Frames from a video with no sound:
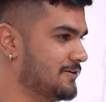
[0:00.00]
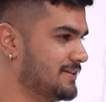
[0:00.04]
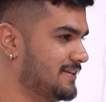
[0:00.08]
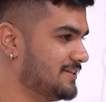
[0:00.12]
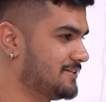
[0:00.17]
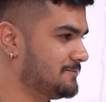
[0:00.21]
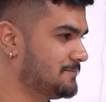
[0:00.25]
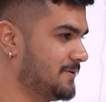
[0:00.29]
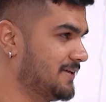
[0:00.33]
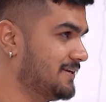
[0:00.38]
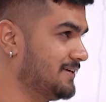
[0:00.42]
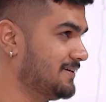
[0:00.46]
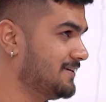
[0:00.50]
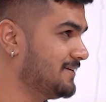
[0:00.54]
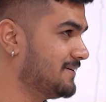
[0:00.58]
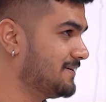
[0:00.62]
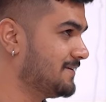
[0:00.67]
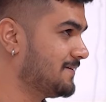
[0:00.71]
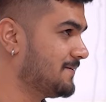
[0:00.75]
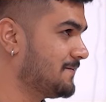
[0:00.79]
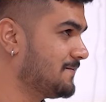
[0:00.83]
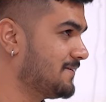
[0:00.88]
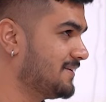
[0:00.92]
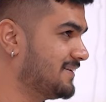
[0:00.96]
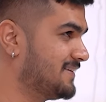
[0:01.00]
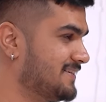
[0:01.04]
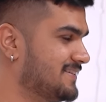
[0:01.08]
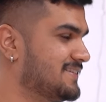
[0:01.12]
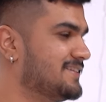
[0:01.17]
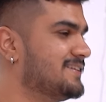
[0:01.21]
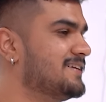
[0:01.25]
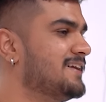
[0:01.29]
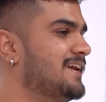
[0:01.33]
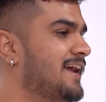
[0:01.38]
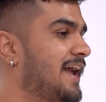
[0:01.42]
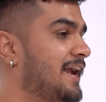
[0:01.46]
with this pen.
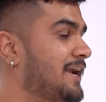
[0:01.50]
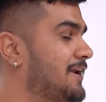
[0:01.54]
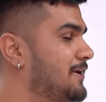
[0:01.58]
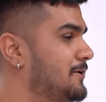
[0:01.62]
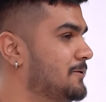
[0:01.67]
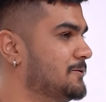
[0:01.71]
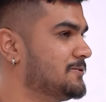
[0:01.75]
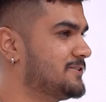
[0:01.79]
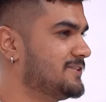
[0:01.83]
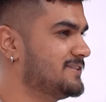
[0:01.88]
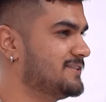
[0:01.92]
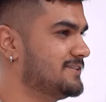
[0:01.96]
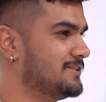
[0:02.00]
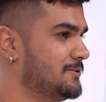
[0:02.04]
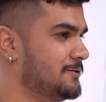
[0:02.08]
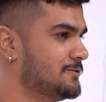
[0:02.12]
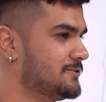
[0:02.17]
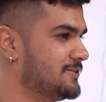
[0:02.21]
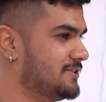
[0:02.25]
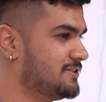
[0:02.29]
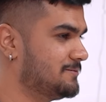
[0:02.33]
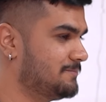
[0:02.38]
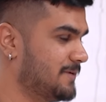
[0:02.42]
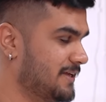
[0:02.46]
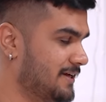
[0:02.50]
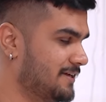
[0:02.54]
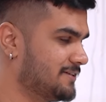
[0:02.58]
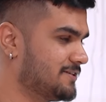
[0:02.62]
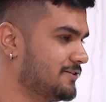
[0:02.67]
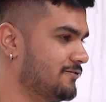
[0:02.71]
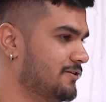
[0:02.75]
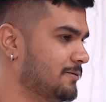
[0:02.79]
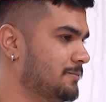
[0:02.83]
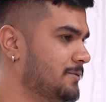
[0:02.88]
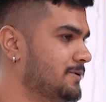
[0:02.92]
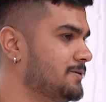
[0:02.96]
I can use this pen as
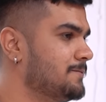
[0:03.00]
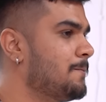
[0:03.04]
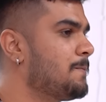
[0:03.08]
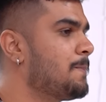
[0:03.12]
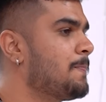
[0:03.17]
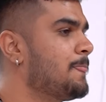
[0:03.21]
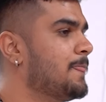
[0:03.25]
a weapon.